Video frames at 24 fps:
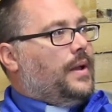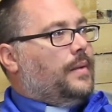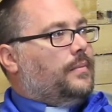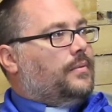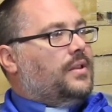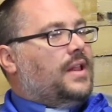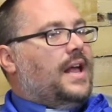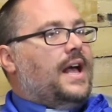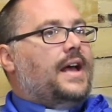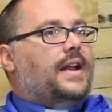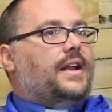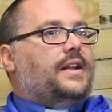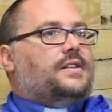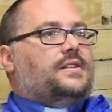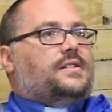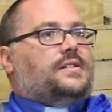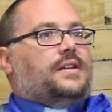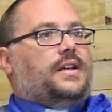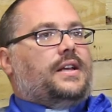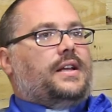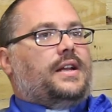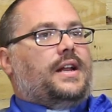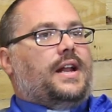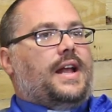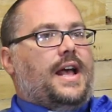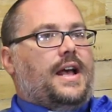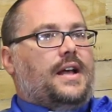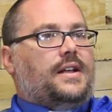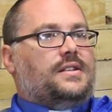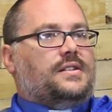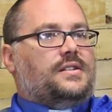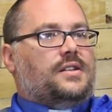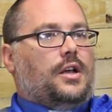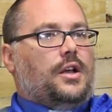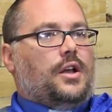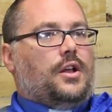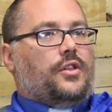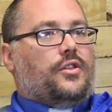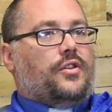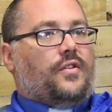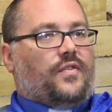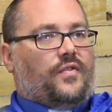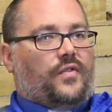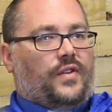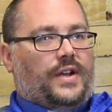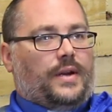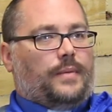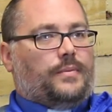I'm glad it has the
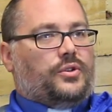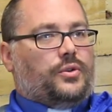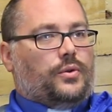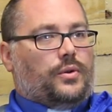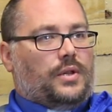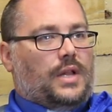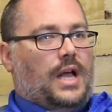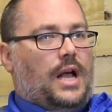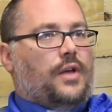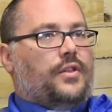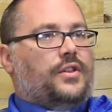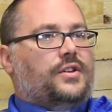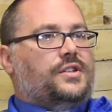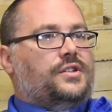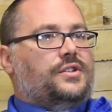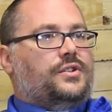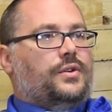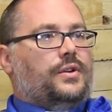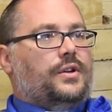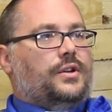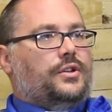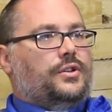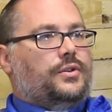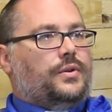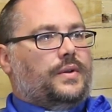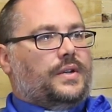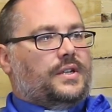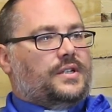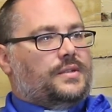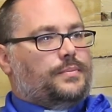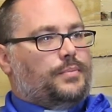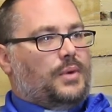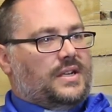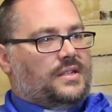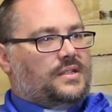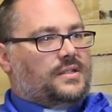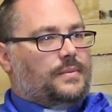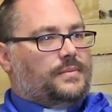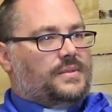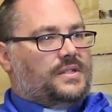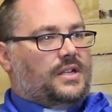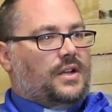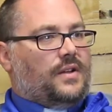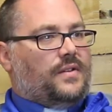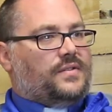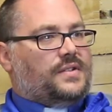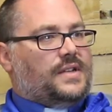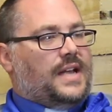freedom to allow the student to express
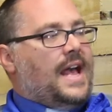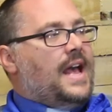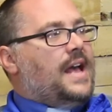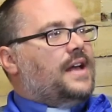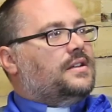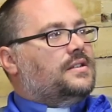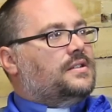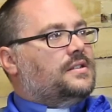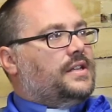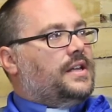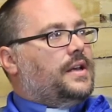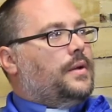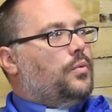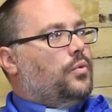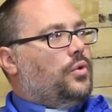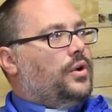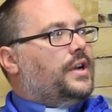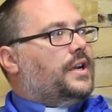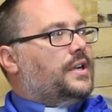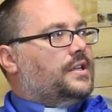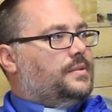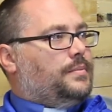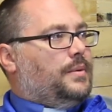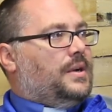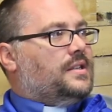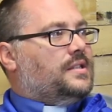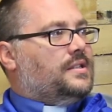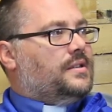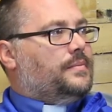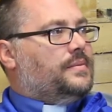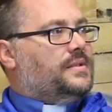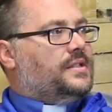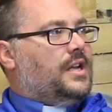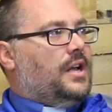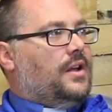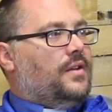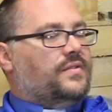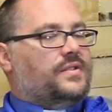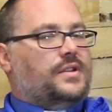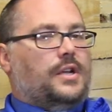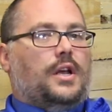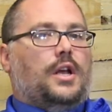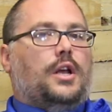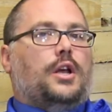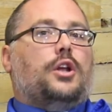themselves as they would express themselves,